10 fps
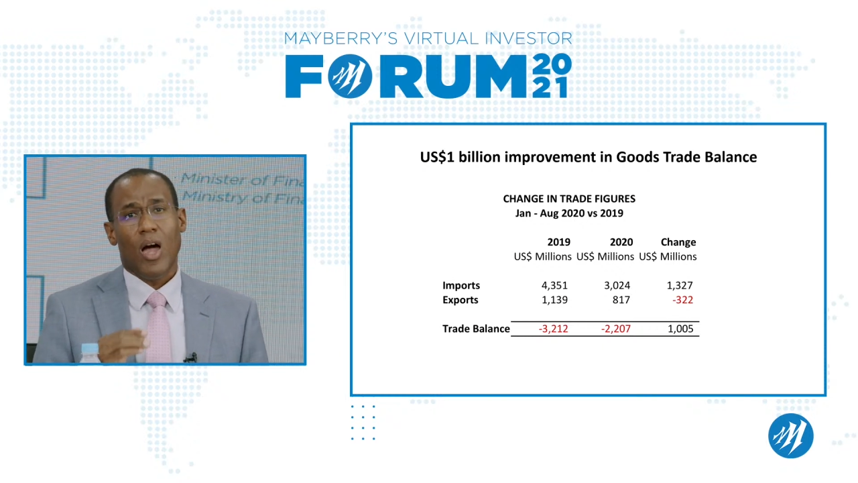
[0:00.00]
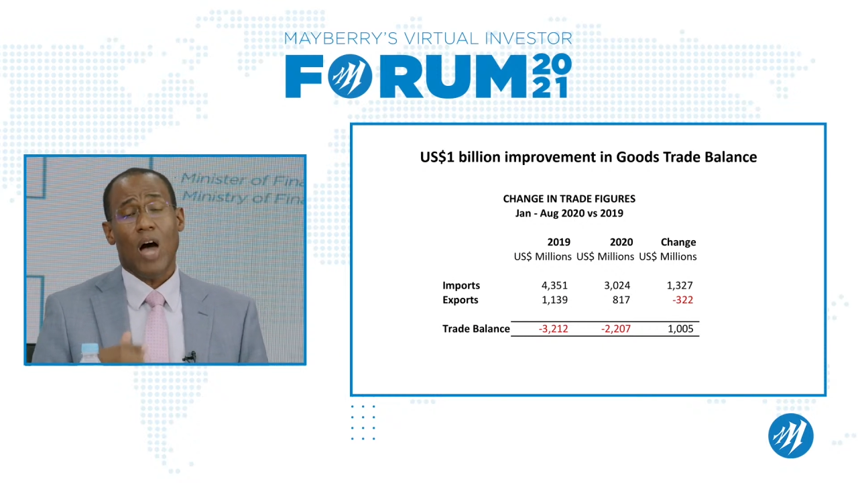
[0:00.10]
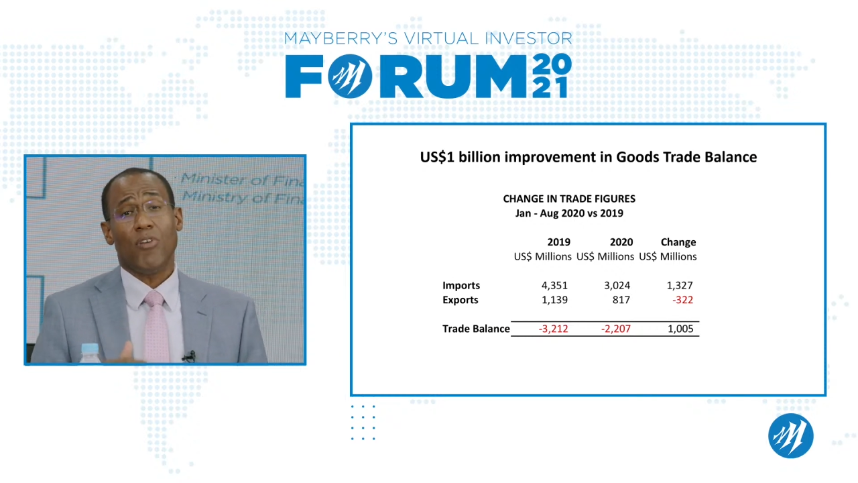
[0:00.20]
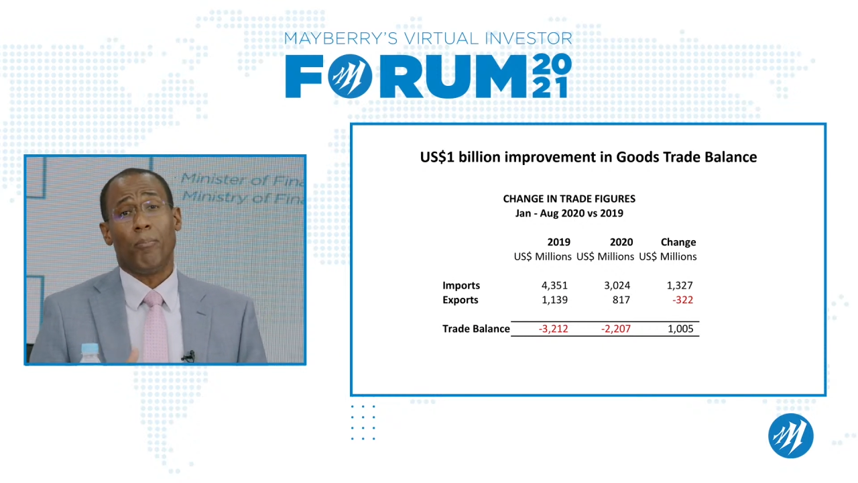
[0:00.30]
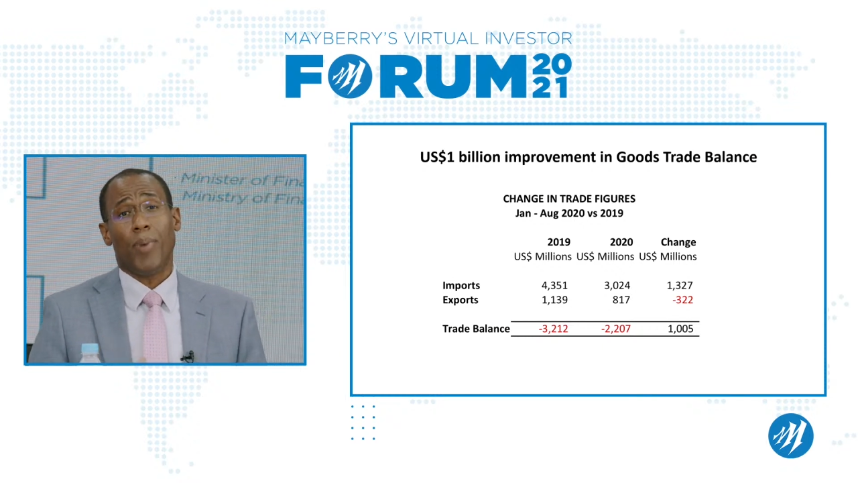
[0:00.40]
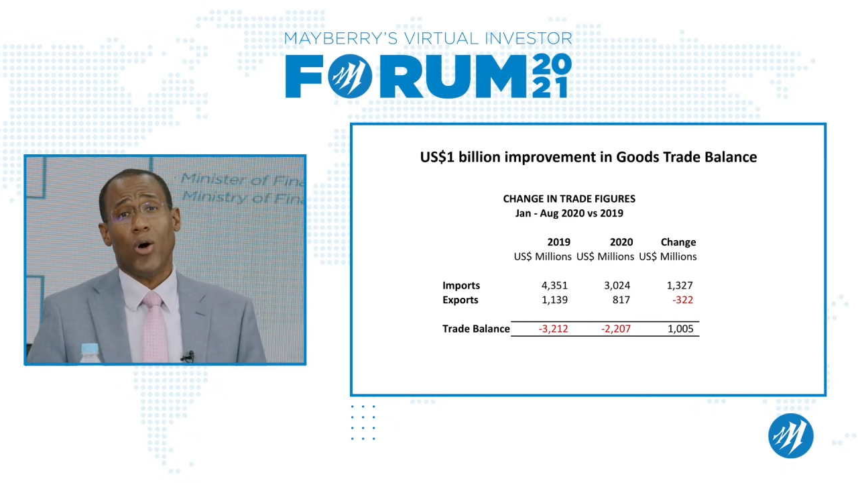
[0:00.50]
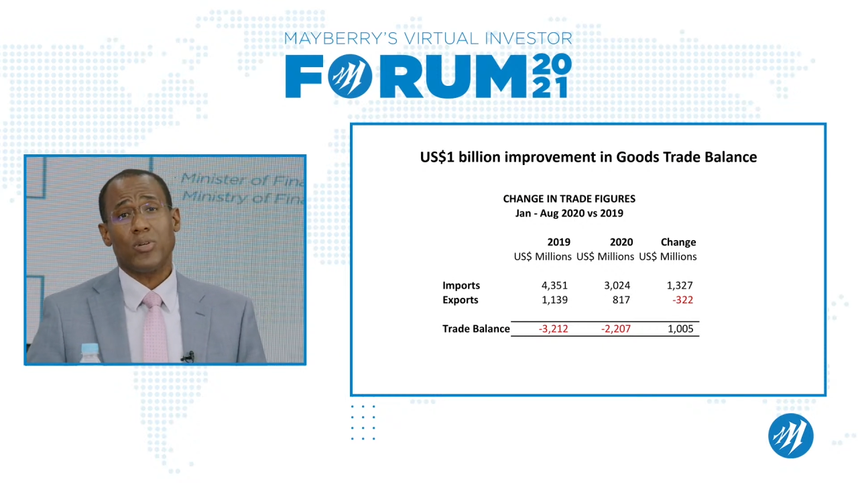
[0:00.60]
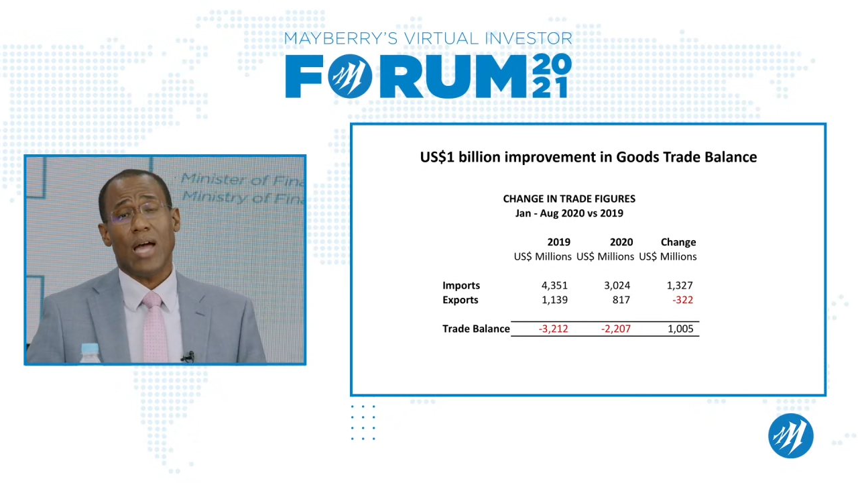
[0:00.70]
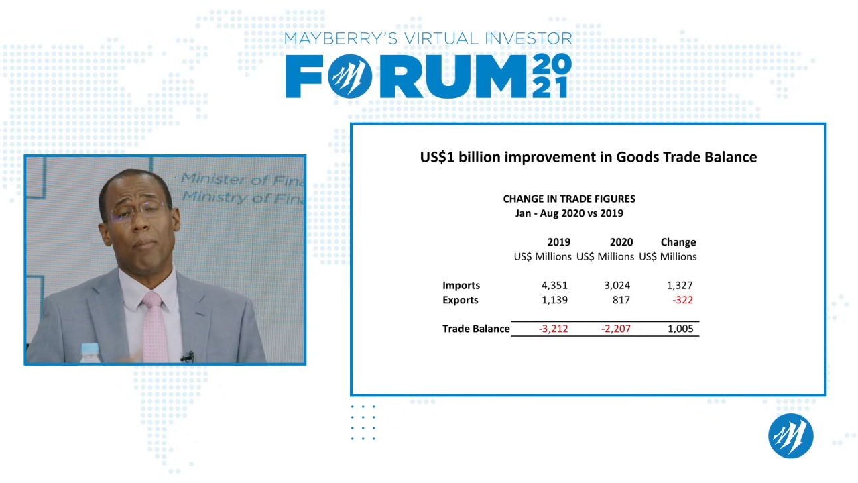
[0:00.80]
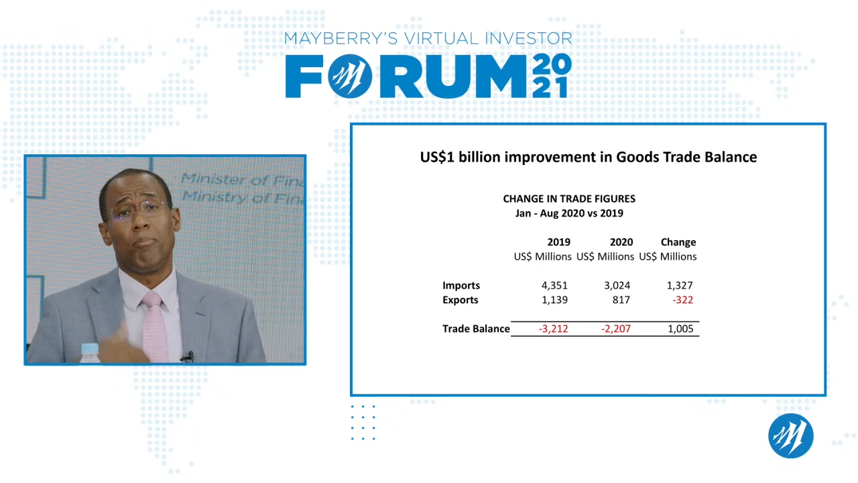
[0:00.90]
of
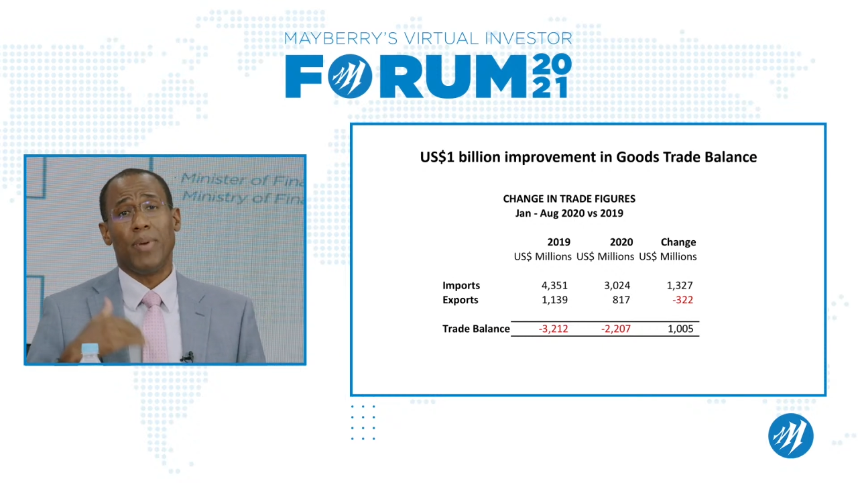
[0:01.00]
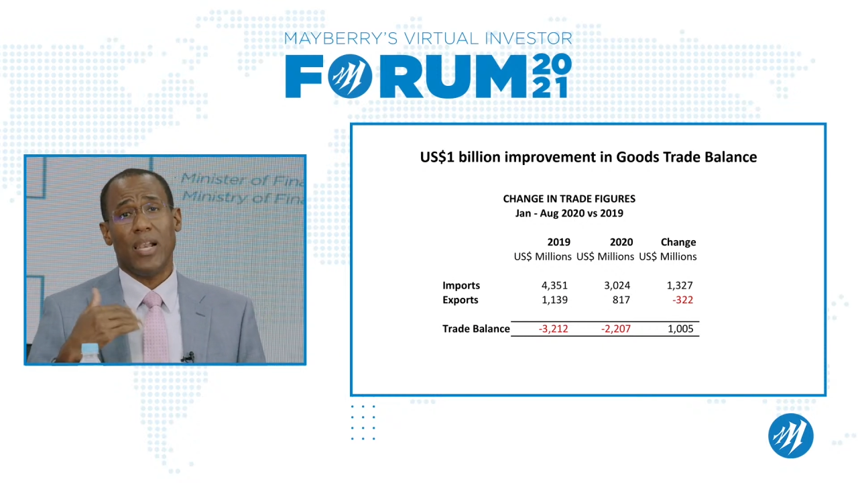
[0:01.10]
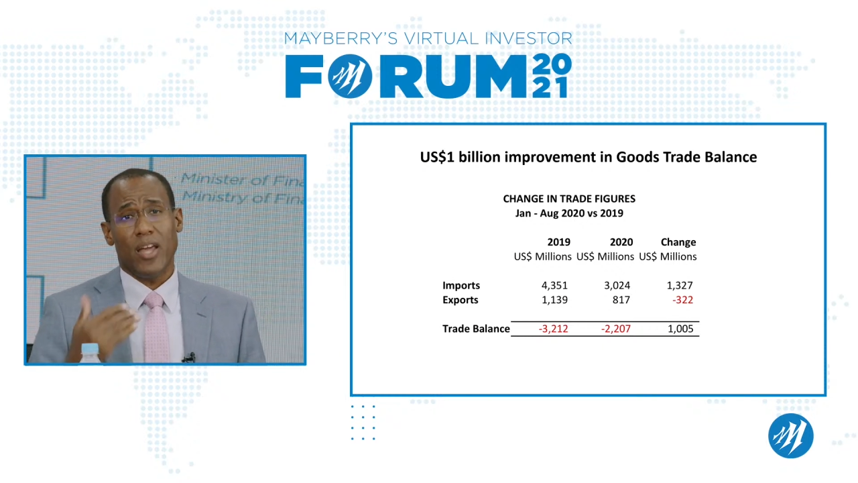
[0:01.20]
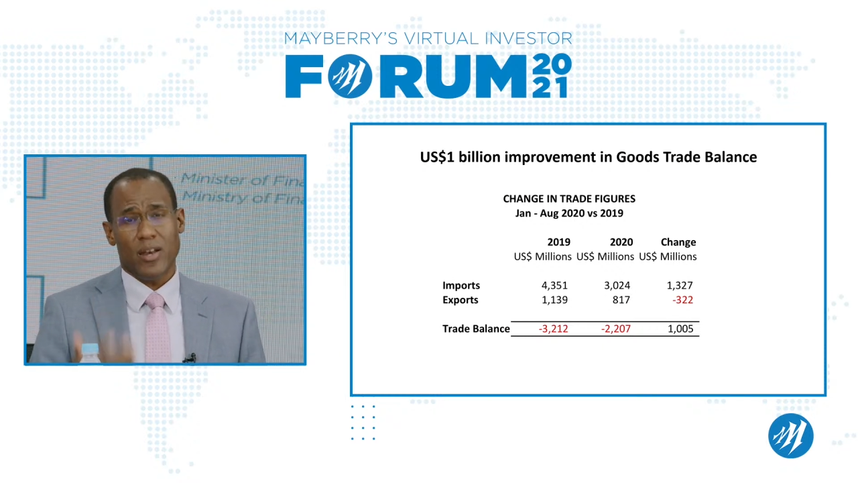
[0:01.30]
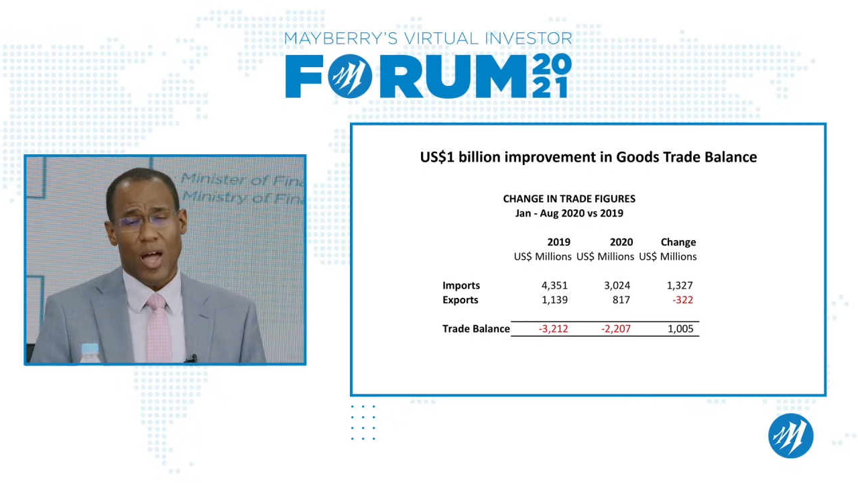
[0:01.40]
about $1 billion.